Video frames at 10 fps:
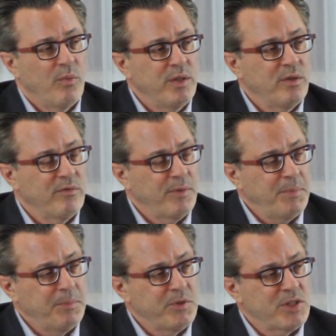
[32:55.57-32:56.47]
We do it for
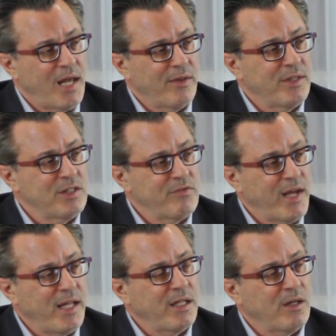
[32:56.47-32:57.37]
people whose health is
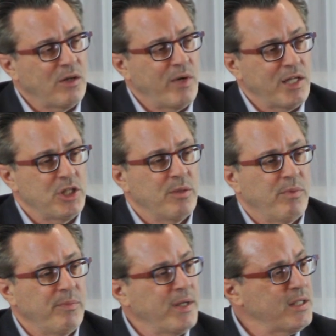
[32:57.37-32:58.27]
failing or
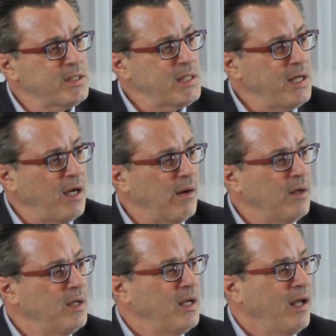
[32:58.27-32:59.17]
questionable because they
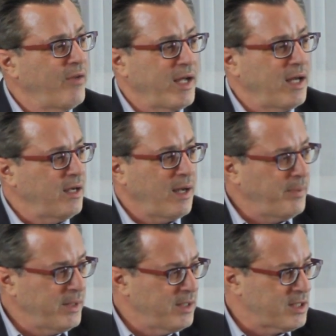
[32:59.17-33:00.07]
know if I get a
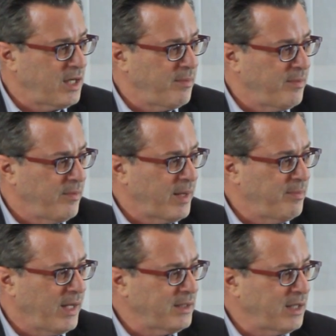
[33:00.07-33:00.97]
couple years under my
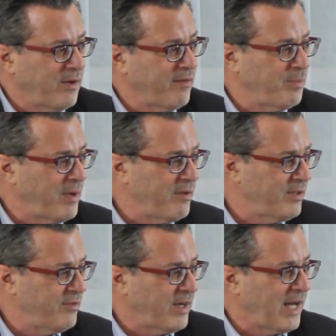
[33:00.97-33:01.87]
belt, I don't have to pay for
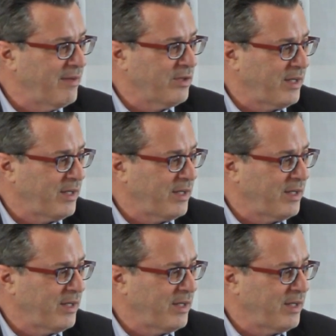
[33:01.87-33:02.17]
the 5.